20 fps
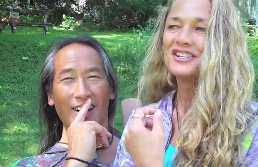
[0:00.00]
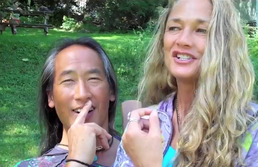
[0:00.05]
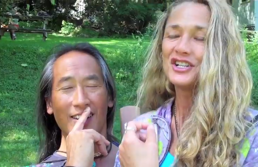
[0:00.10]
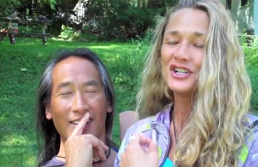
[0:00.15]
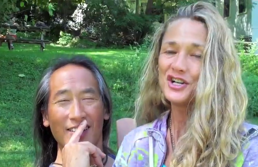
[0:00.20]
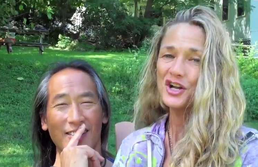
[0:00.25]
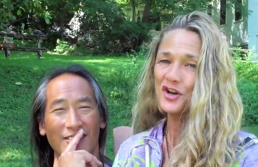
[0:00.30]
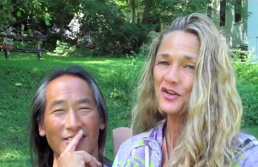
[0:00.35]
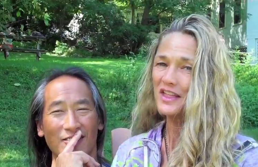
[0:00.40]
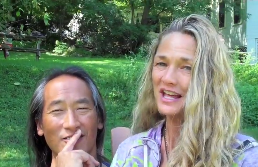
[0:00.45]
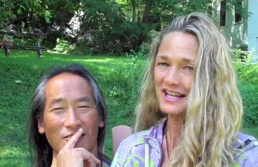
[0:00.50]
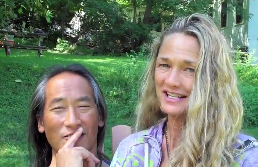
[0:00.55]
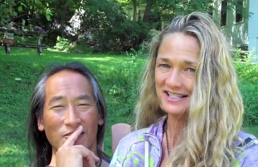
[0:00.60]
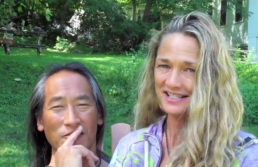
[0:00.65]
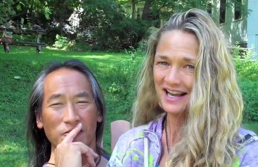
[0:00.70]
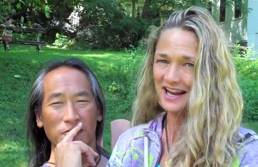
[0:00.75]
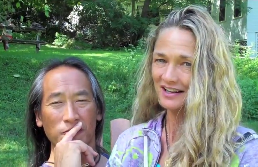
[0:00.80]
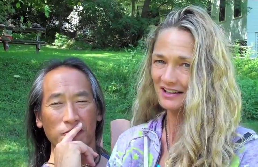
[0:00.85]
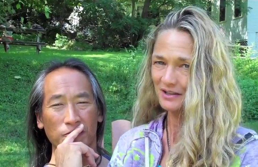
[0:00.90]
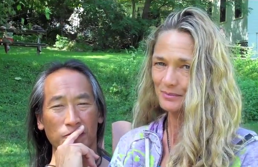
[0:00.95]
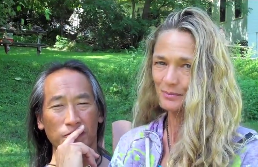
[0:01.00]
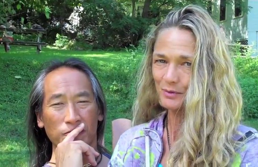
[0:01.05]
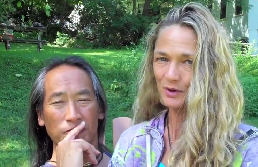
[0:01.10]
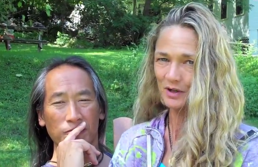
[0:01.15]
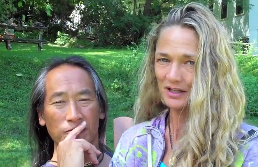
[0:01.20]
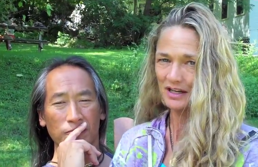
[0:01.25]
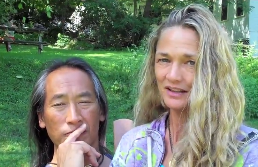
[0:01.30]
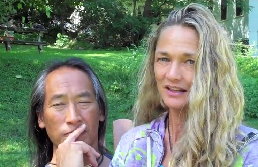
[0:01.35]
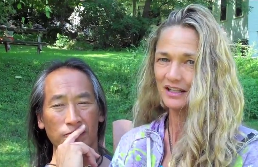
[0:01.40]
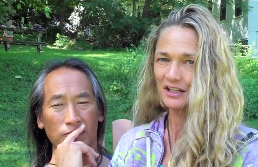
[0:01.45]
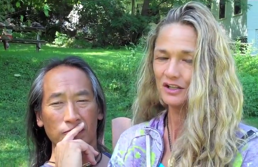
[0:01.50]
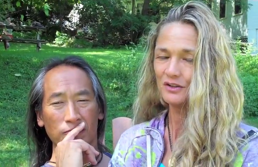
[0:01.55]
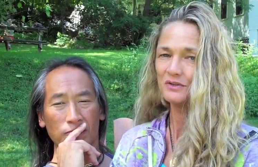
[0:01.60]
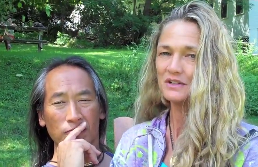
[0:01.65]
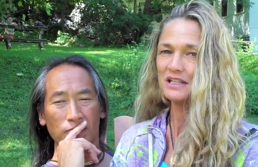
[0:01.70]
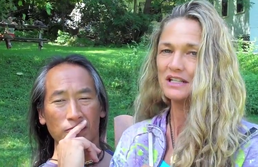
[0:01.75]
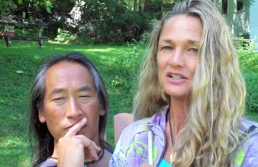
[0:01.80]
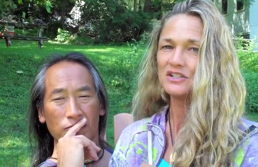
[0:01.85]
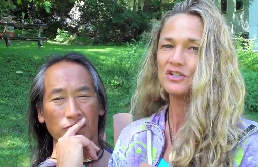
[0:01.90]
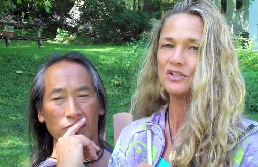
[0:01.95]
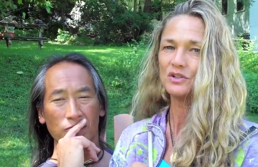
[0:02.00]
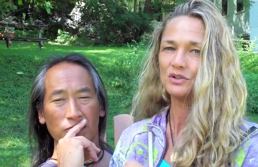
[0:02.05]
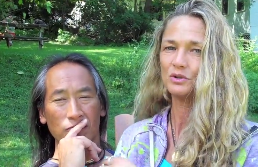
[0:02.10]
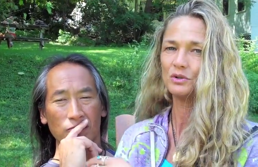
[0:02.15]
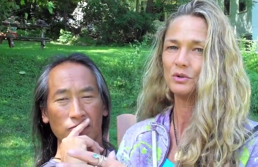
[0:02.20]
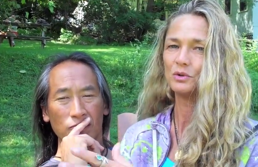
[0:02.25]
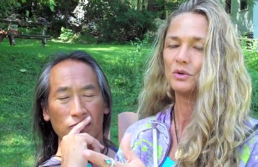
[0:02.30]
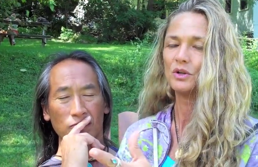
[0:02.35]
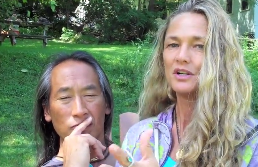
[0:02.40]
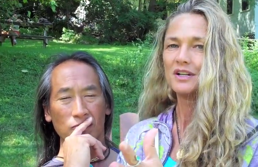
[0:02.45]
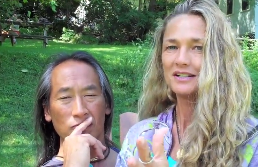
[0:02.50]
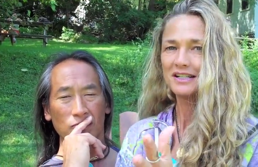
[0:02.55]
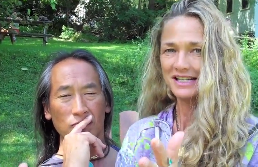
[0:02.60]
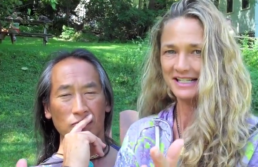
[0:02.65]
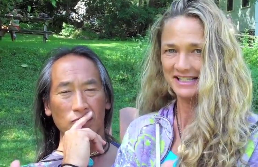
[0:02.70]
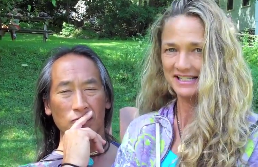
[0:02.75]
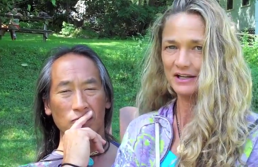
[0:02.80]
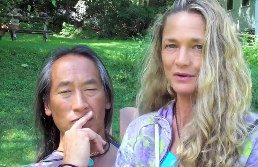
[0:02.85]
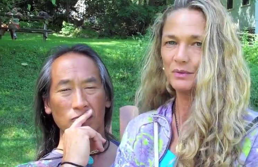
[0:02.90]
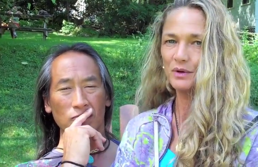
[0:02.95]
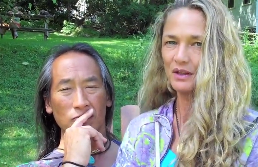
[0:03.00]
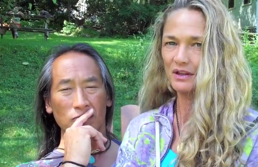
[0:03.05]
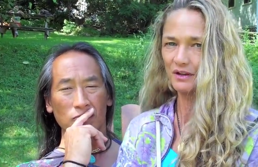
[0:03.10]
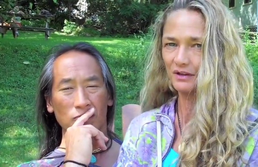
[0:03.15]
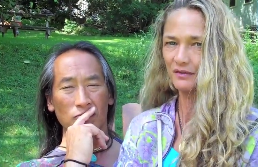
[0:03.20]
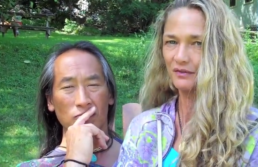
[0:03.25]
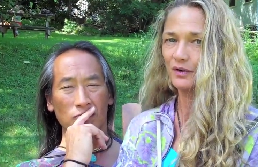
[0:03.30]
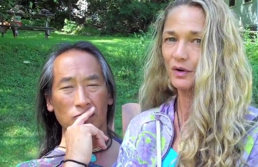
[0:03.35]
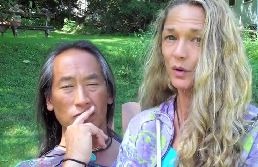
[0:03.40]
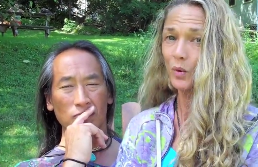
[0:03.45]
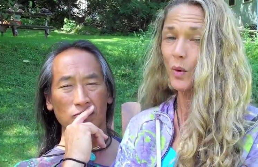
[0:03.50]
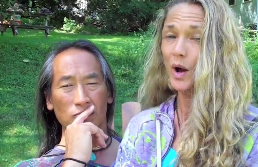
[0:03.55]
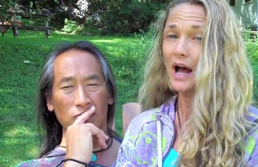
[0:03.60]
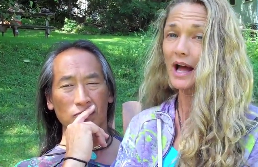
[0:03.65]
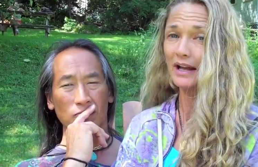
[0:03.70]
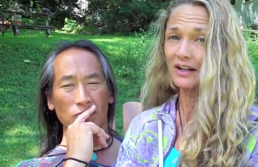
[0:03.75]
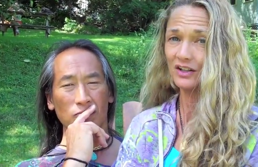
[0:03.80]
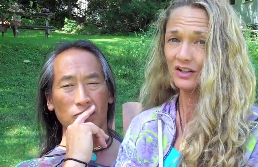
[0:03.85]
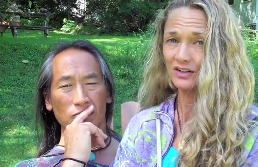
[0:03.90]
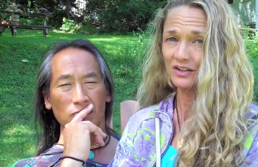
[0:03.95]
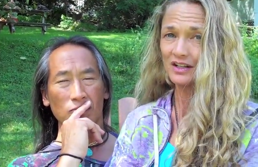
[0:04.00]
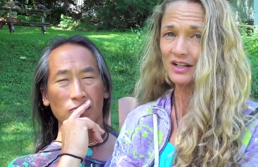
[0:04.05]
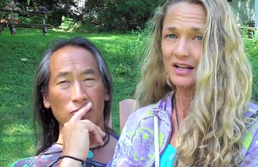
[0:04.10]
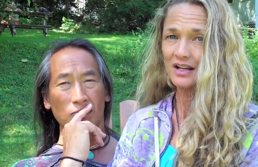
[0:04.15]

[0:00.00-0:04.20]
Speaker 1: to know that silent point, I think you need to to sit with it for a while,